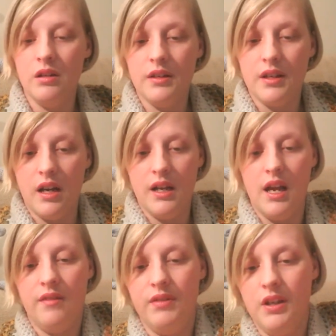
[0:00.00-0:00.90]
that I
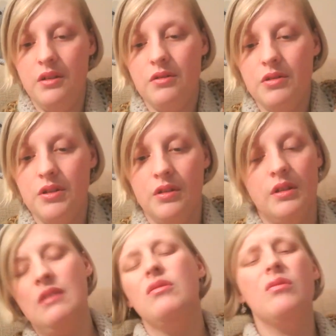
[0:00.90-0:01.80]
have used,
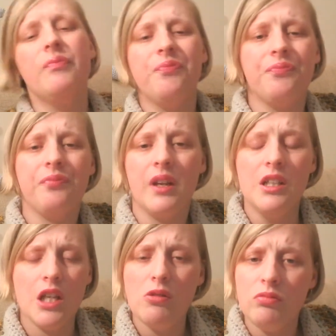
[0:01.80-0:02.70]
now
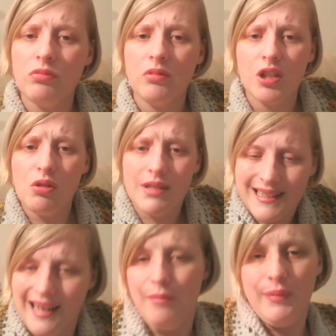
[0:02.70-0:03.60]
don't
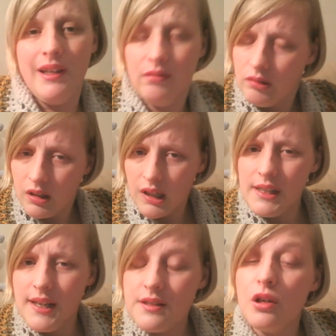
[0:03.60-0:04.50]
slap me, it
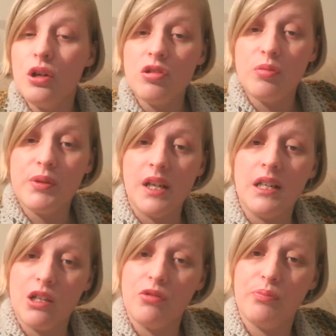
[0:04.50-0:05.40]
is
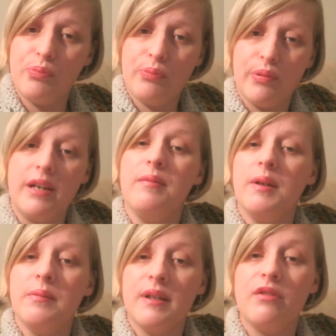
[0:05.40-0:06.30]
100%
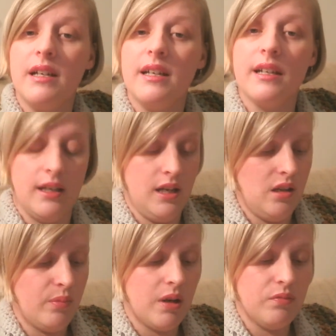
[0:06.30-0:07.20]
premium acrylic,
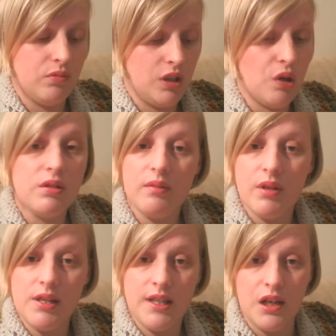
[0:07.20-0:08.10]
but I'm using my
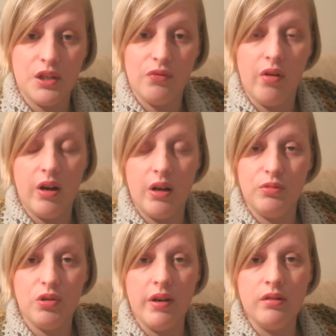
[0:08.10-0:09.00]
stash for it. I'm
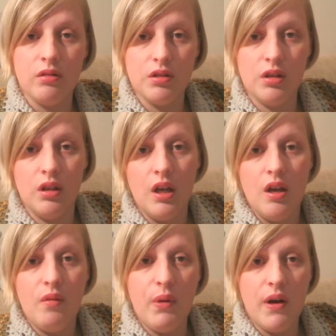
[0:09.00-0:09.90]
trying not to
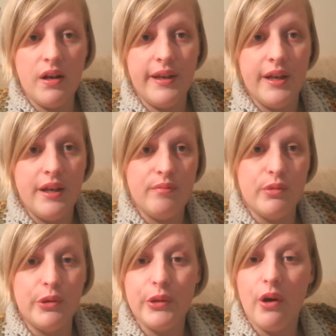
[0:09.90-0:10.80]
buy
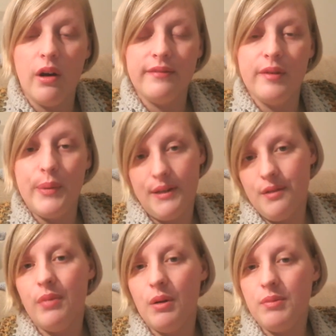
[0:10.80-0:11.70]
more yarn for bits
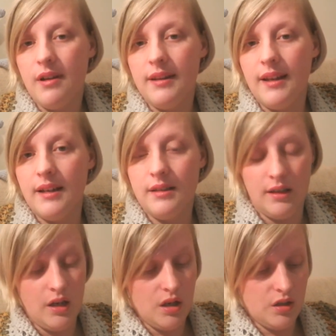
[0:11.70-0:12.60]
and bobs like that.
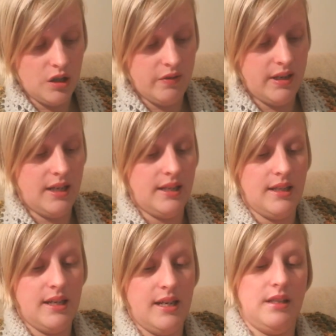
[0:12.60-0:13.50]
So it
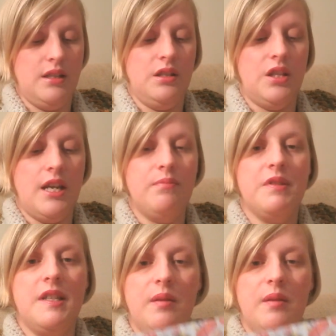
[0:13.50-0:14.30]
is JMC